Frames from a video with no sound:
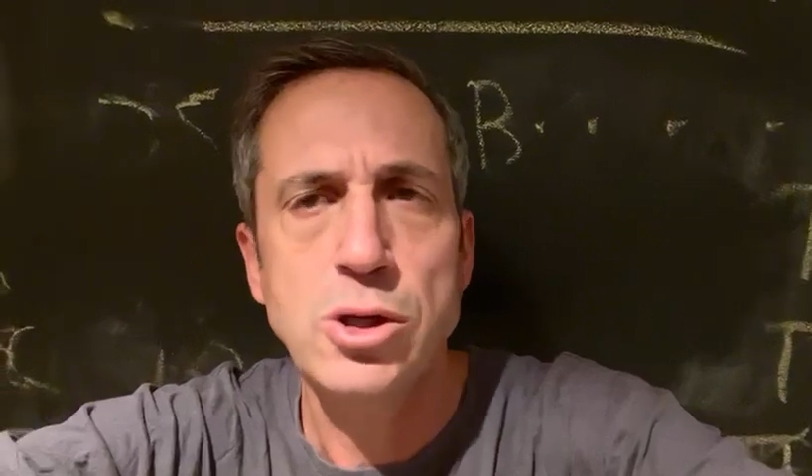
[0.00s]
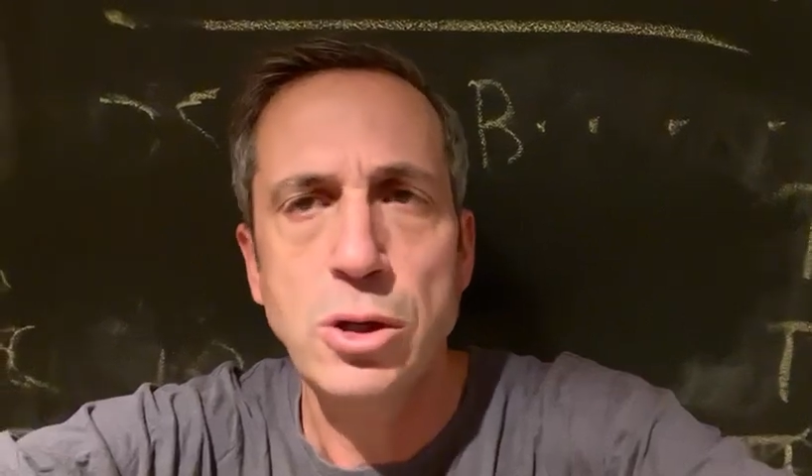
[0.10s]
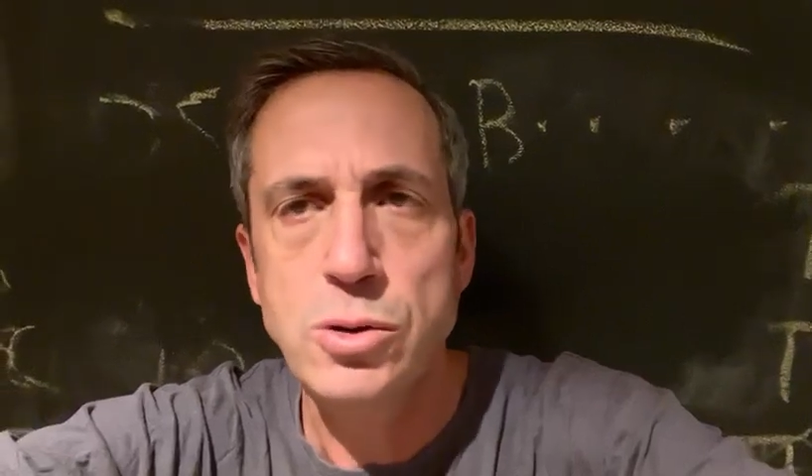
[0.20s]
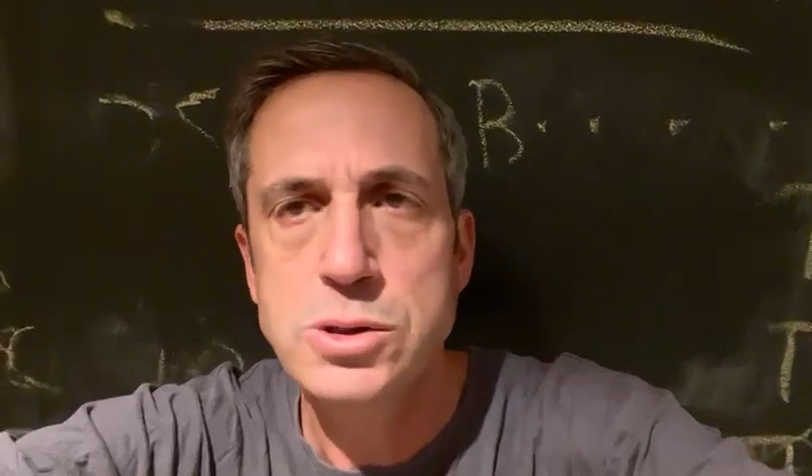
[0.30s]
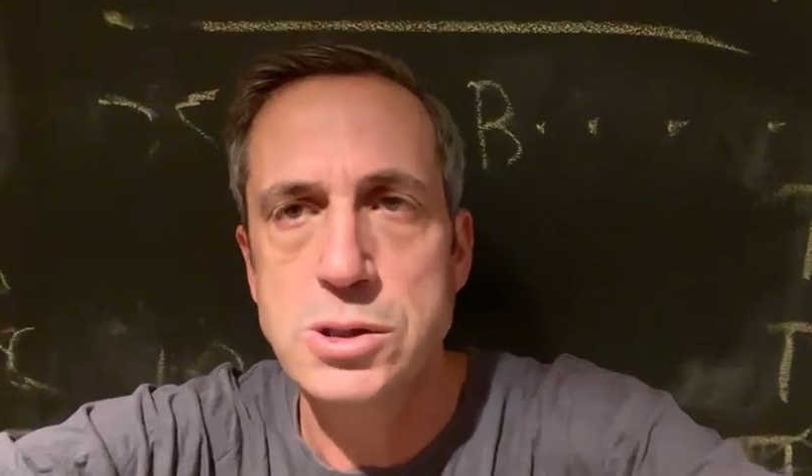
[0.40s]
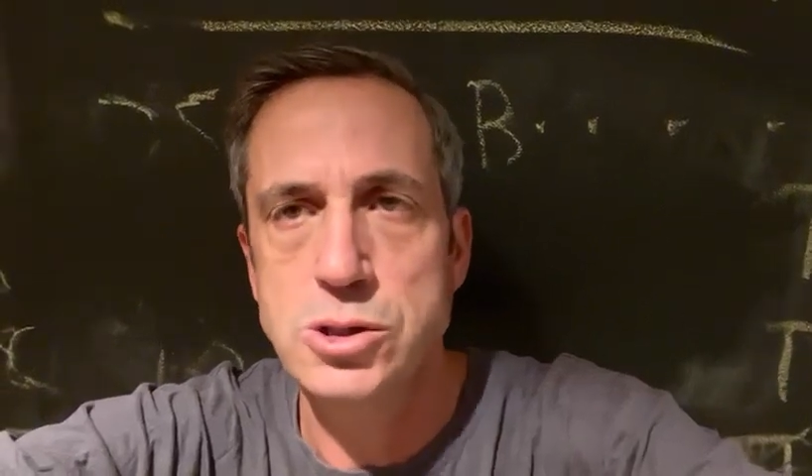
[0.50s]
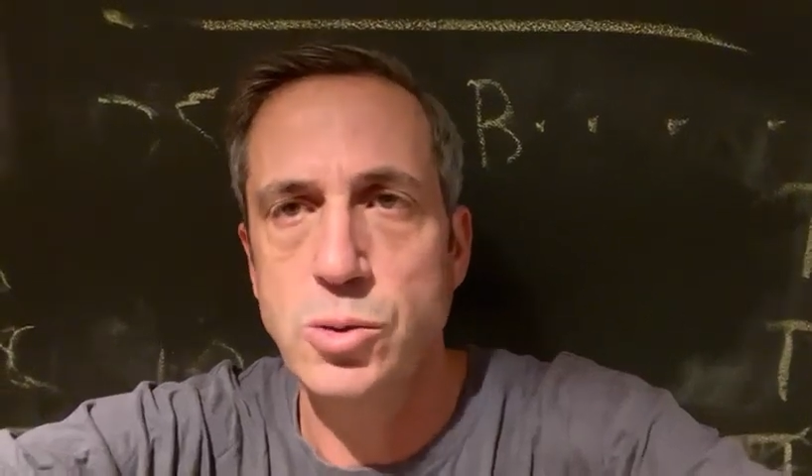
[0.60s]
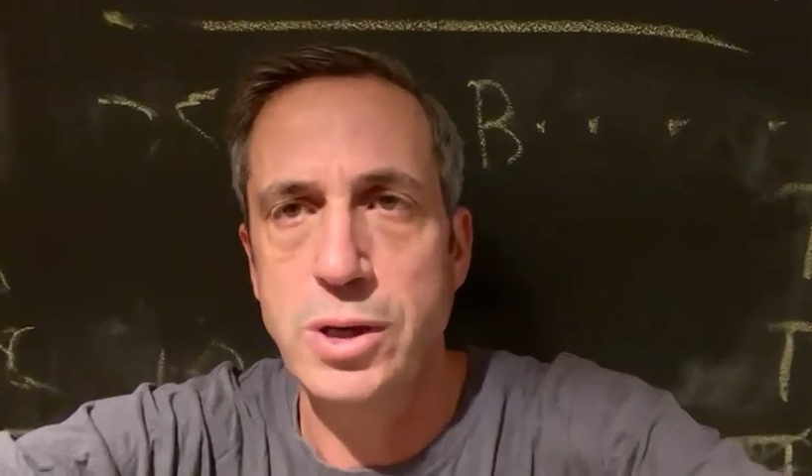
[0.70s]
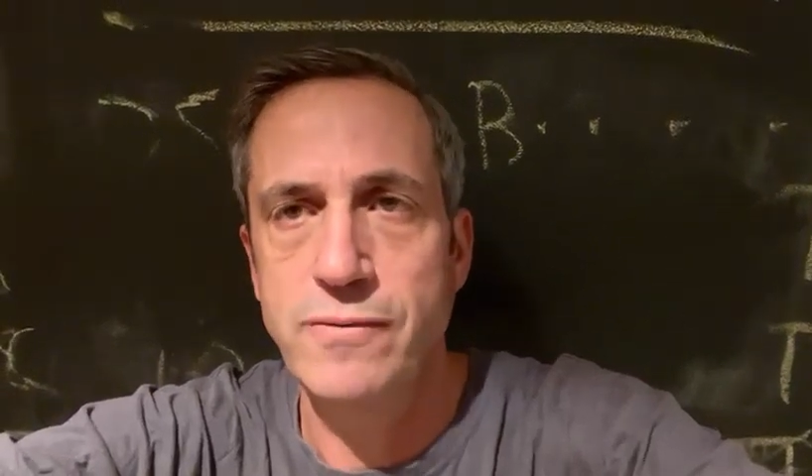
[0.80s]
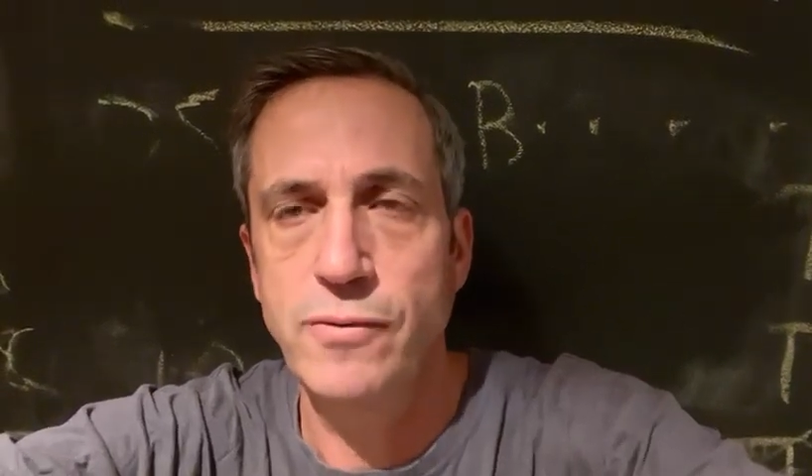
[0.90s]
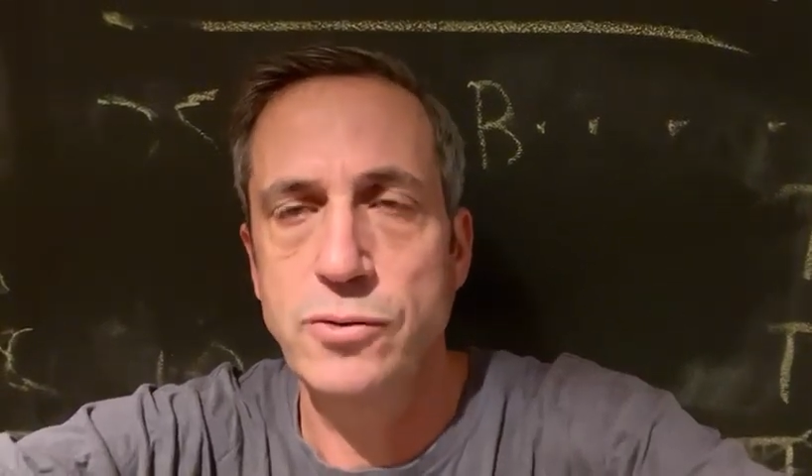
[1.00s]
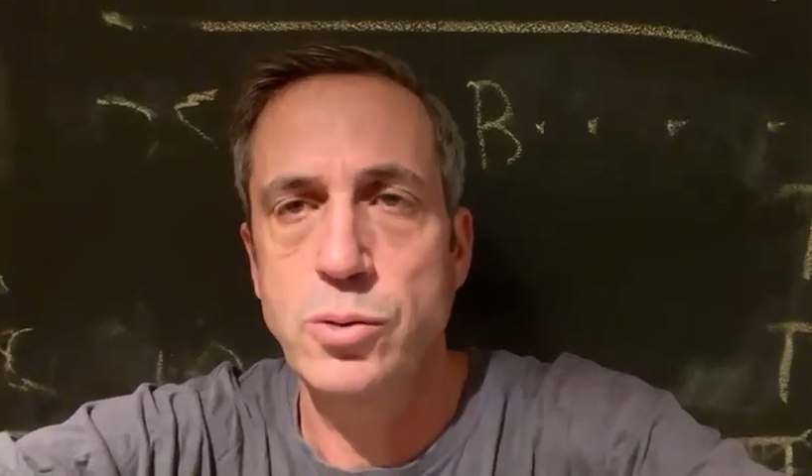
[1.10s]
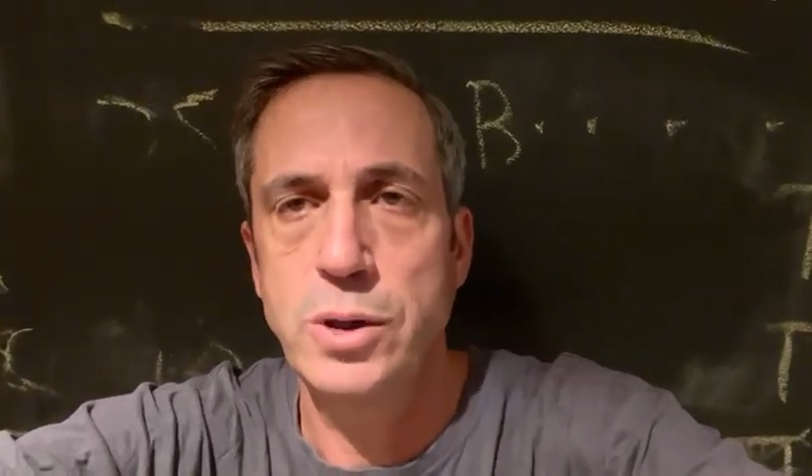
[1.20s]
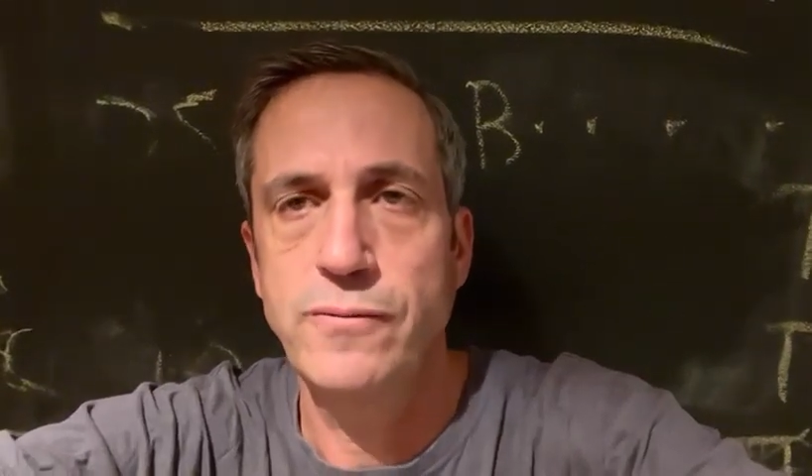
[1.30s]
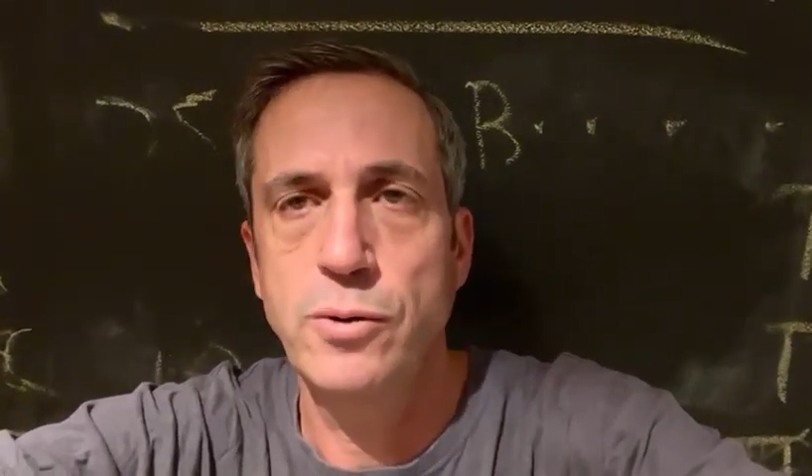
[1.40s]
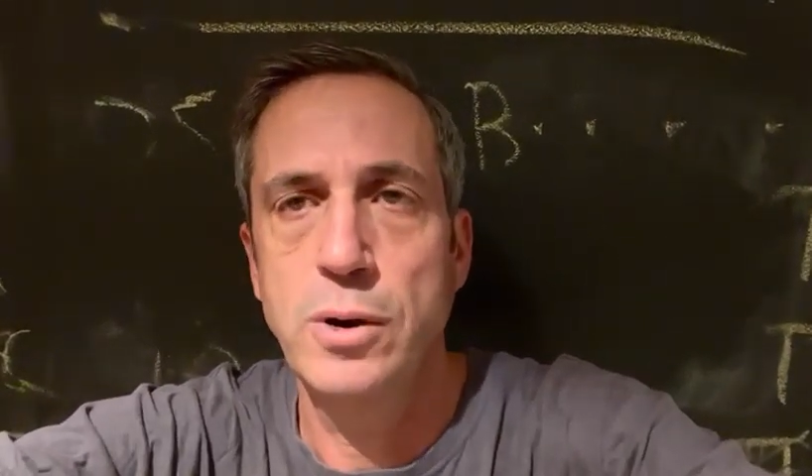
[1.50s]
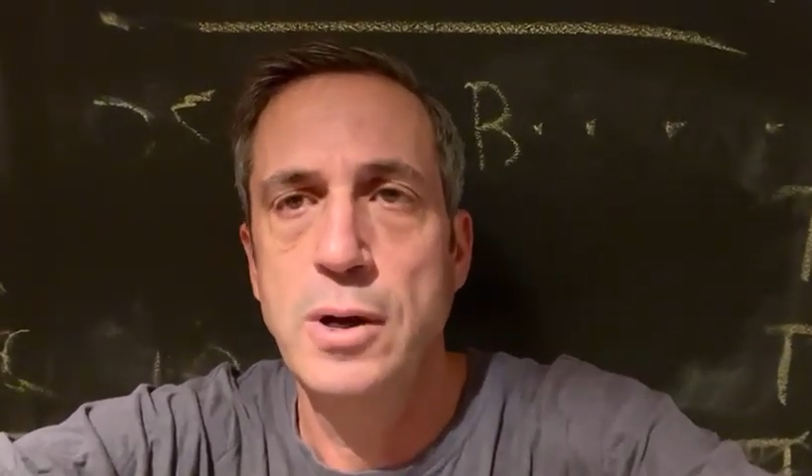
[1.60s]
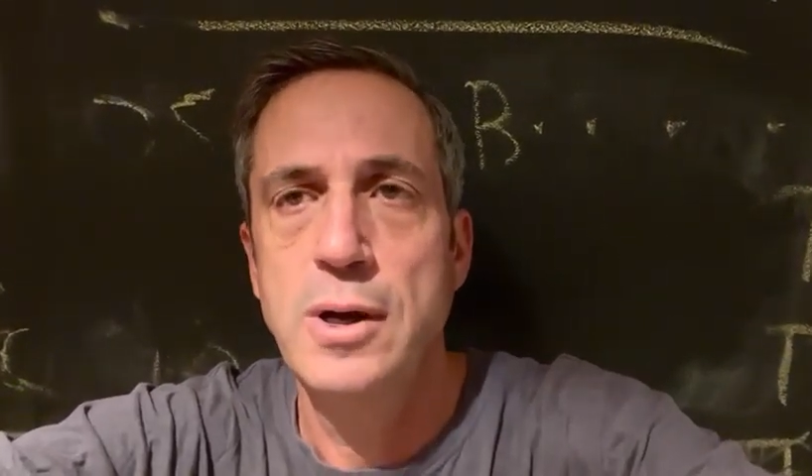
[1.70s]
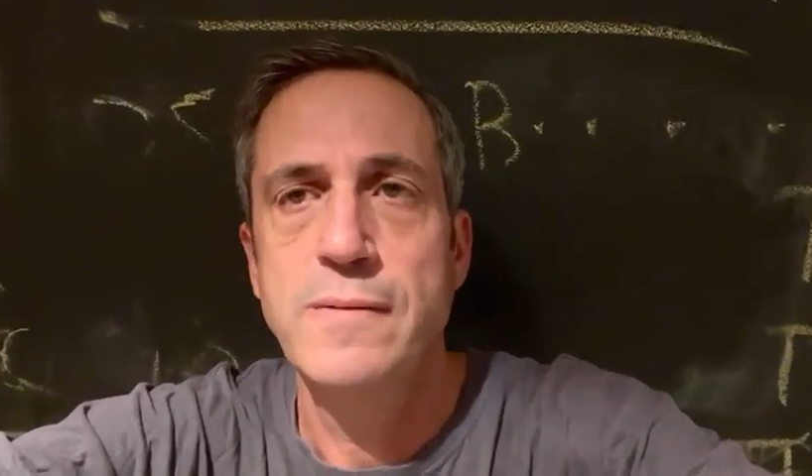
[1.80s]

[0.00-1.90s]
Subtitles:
loses in 2024,